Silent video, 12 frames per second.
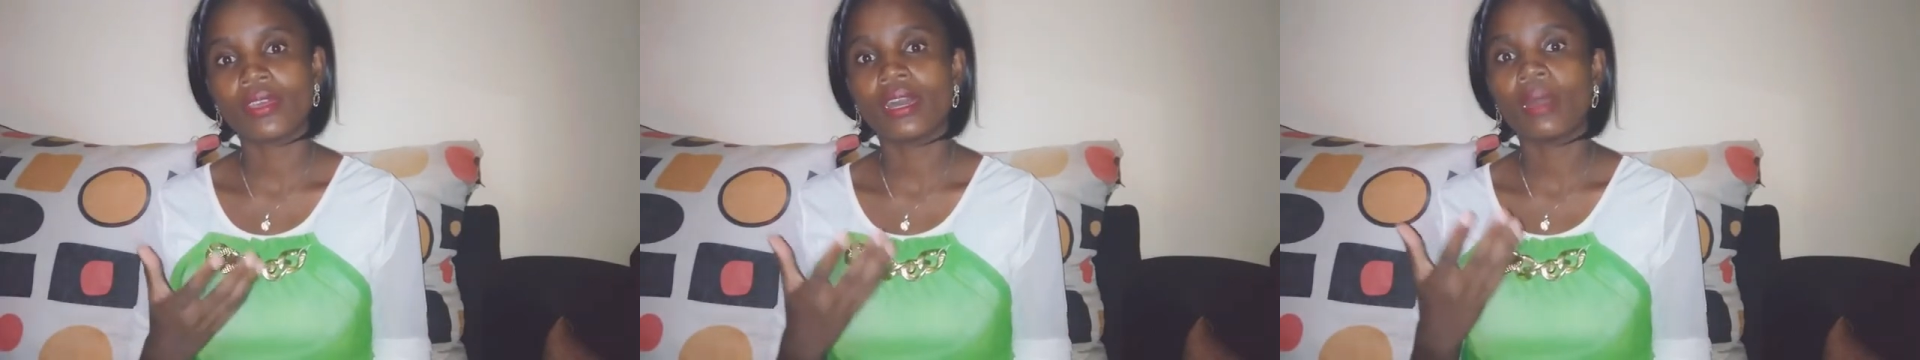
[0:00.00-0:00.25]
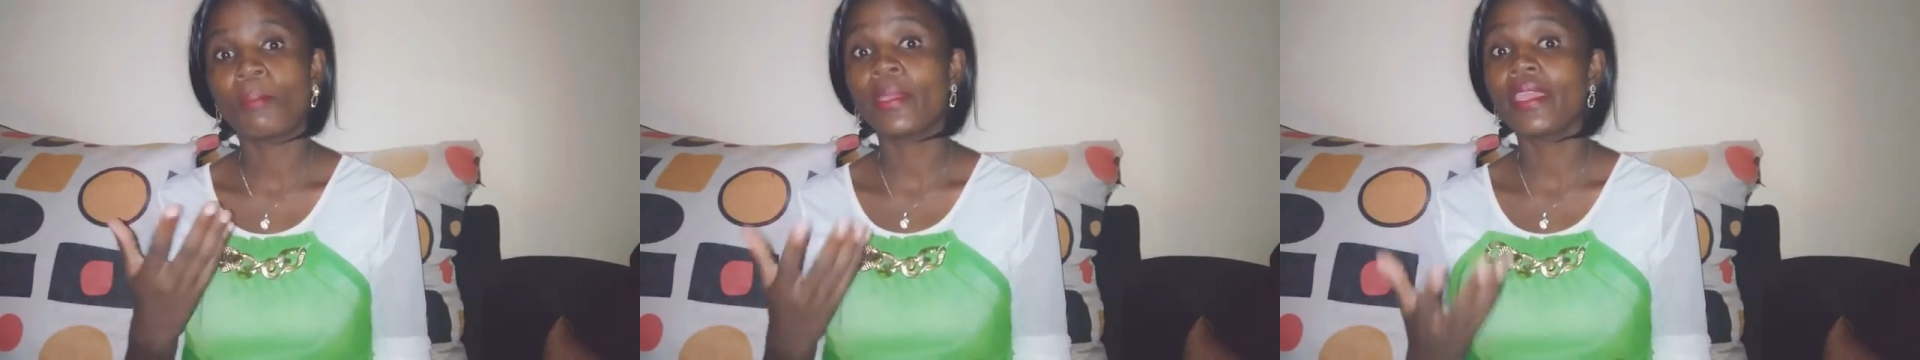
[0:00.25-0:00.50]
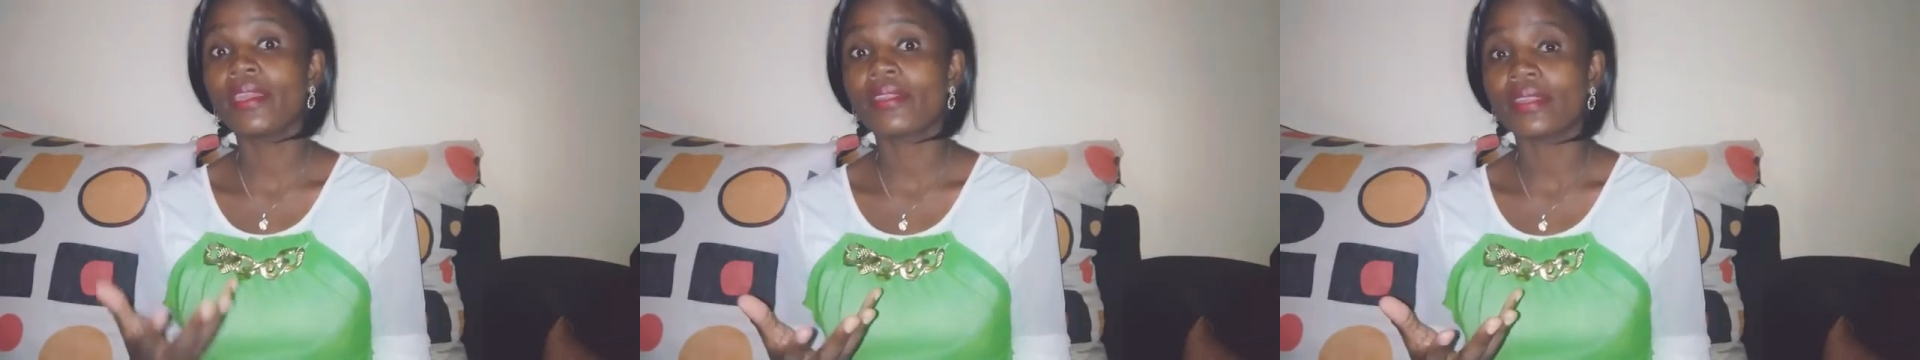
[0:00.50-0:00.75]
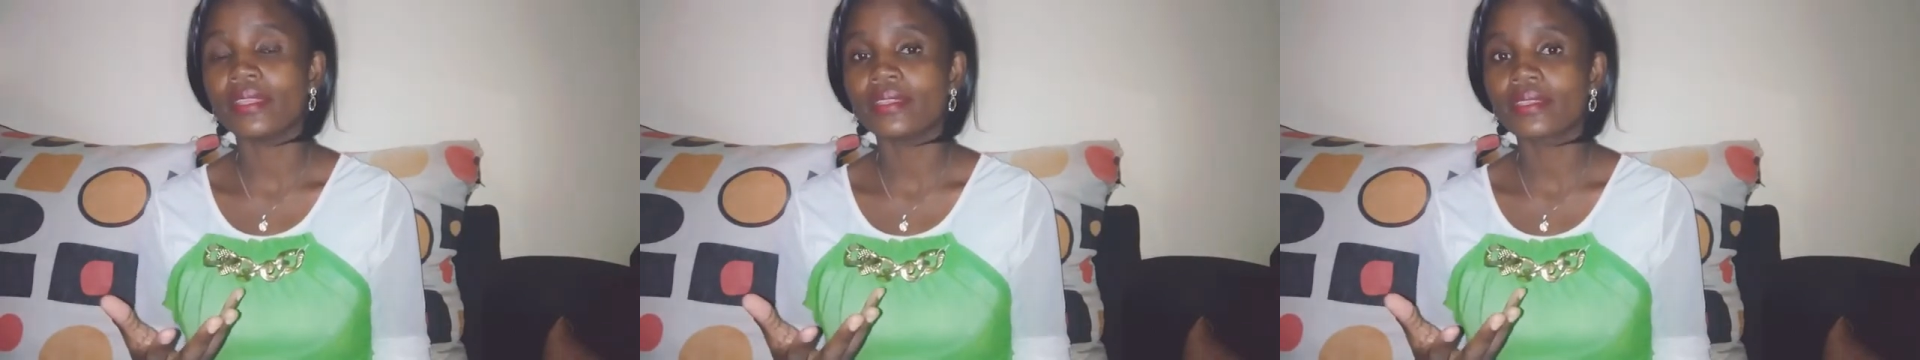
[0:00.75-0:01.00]

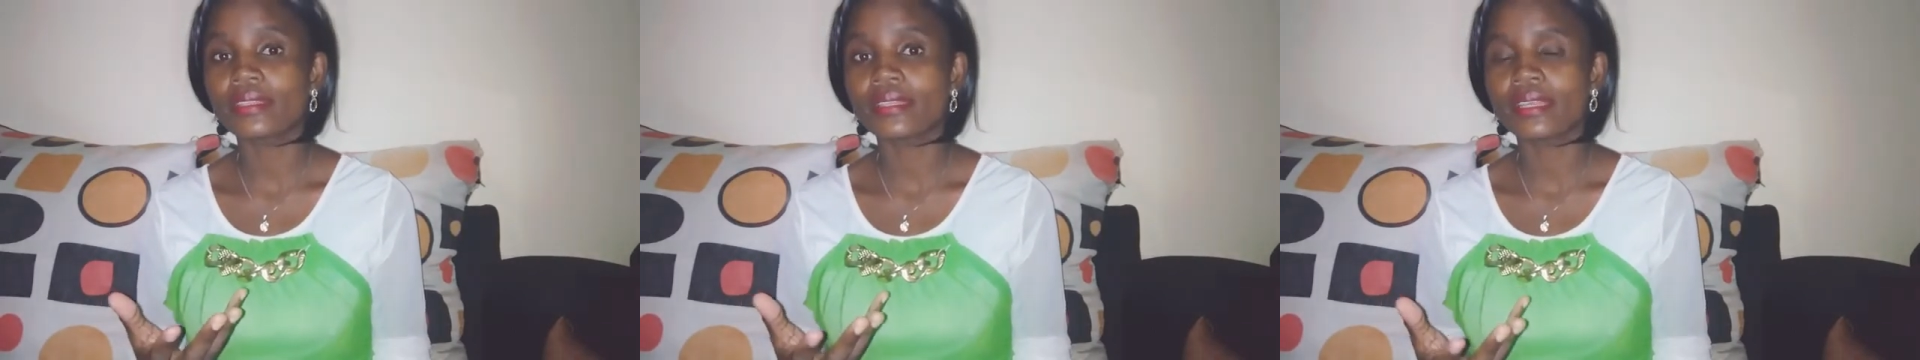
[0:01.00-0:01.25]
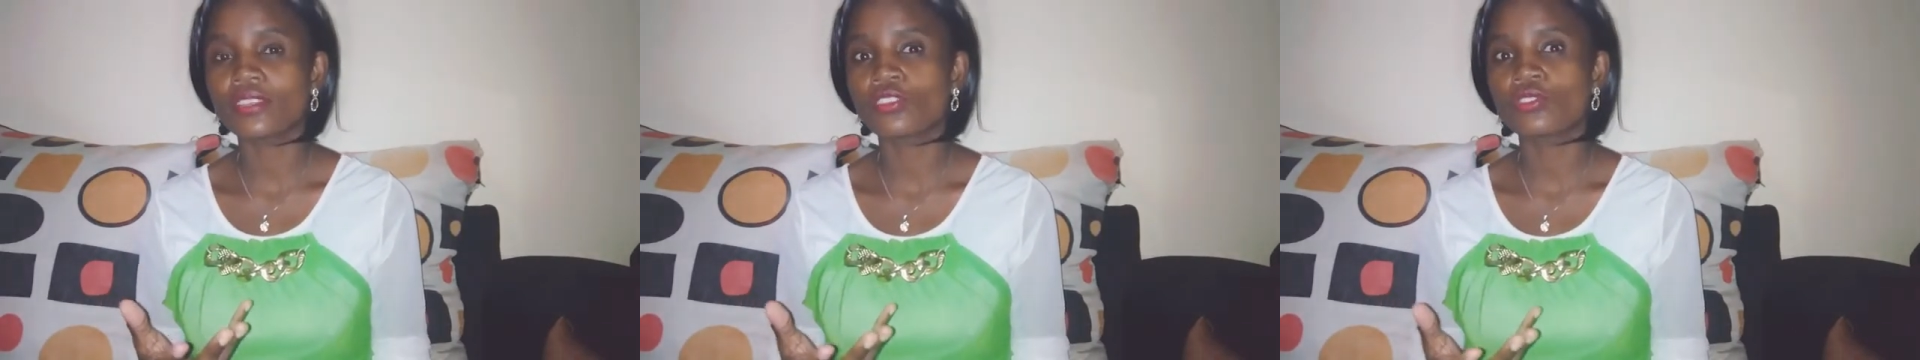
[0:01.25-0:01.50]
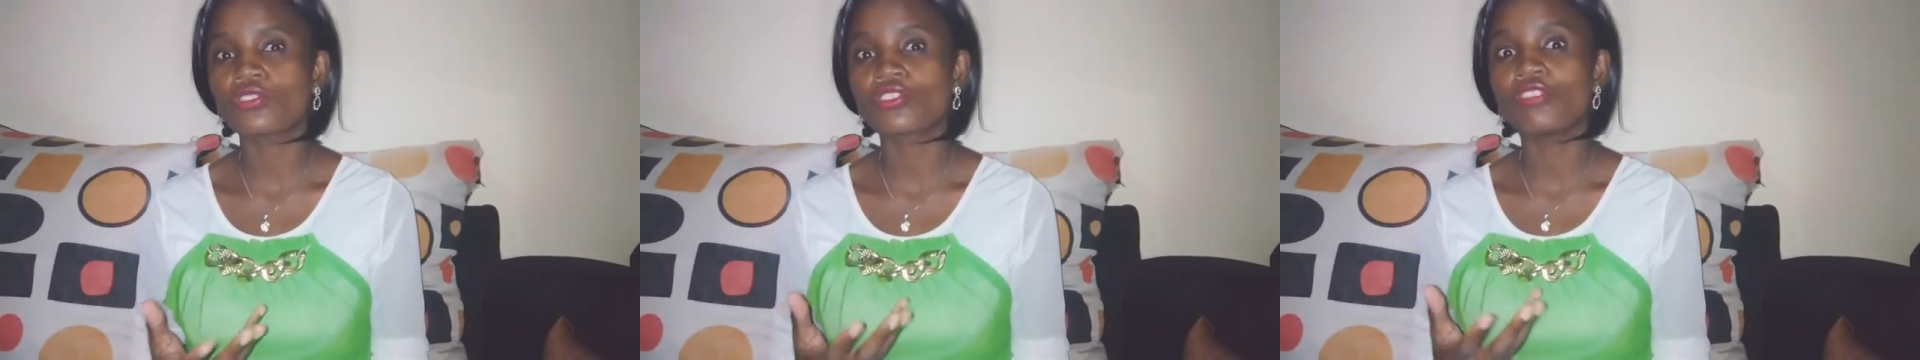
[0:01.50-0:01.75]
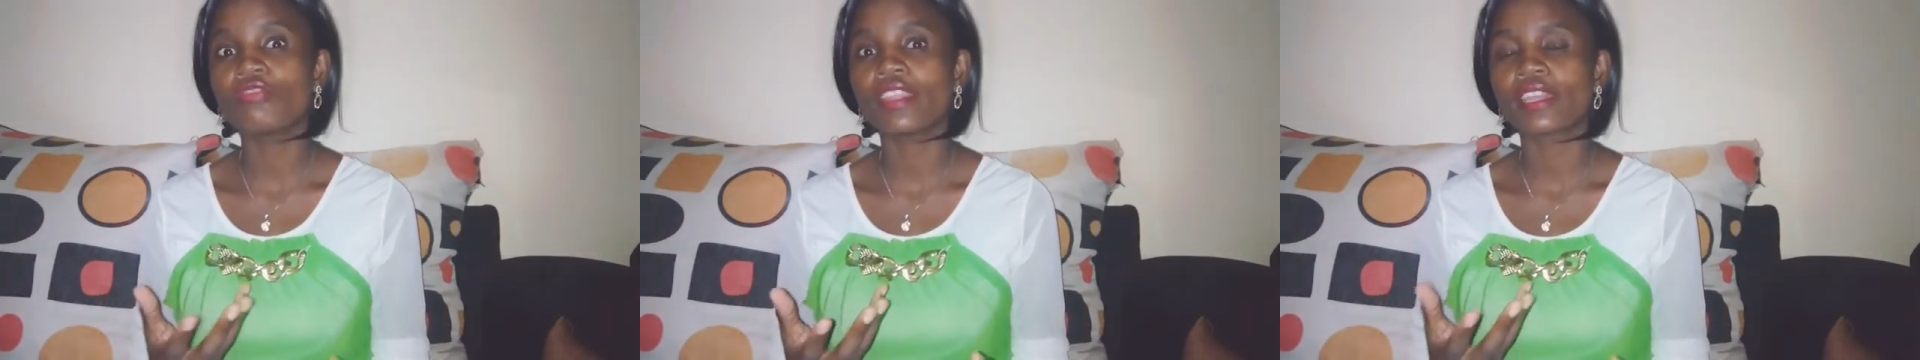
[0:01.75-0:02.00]
Appearance does not
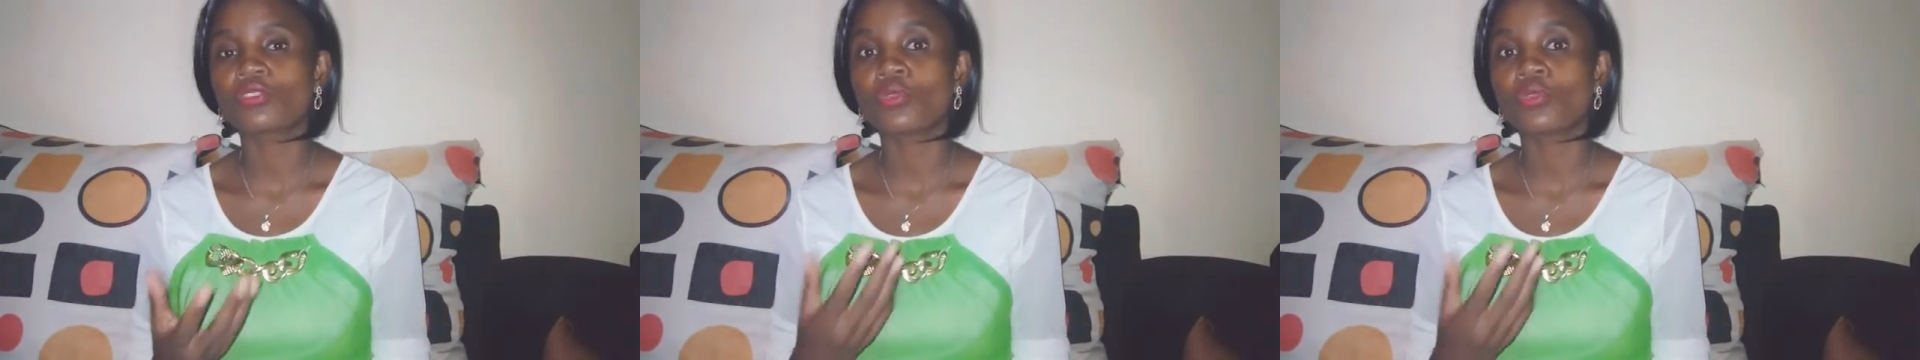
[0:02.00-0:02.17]
reflect